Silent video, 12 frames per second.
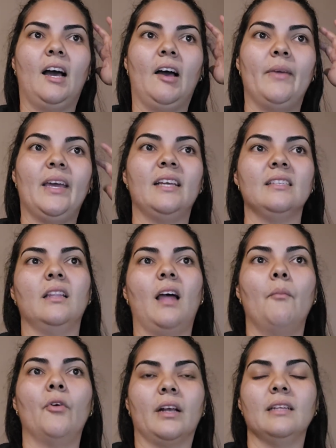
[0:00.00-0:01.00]
it is a lot
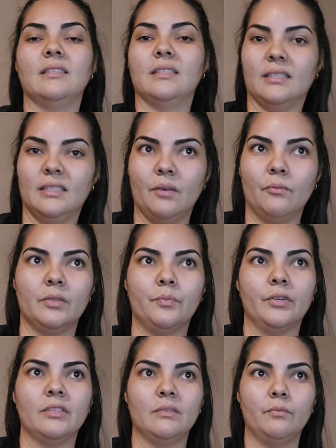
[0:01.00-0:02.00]
more consistent with
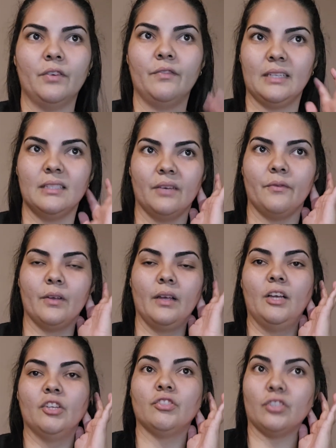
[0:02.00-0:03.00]
preventive
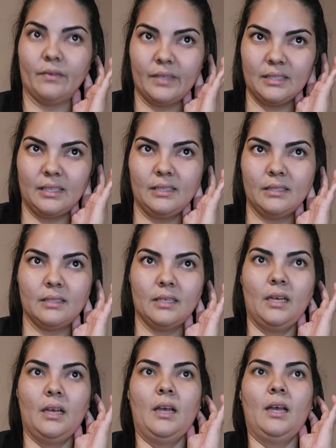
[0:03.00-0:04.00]
services
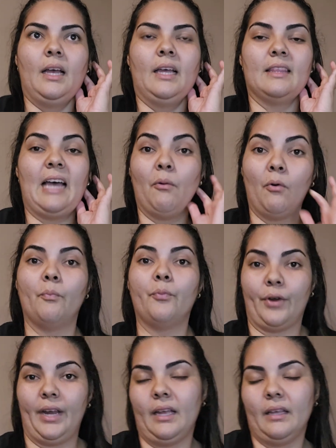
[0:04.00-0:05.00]
that will
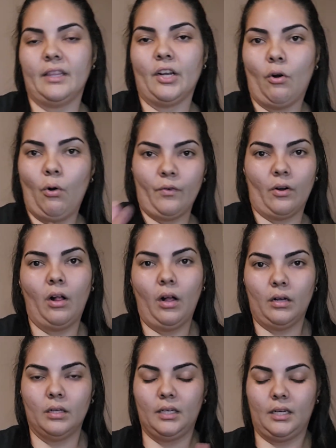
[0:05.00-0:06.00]
bring their
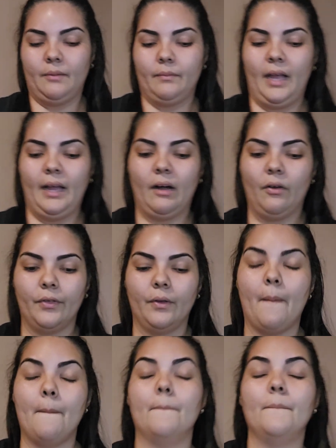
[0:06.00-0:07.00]
overall health
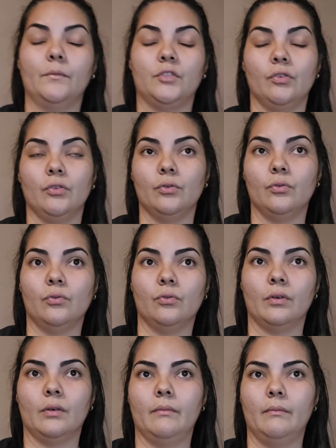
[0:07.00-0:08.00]
to
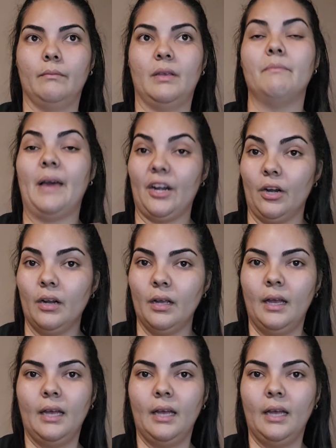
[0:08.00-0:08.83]
be better.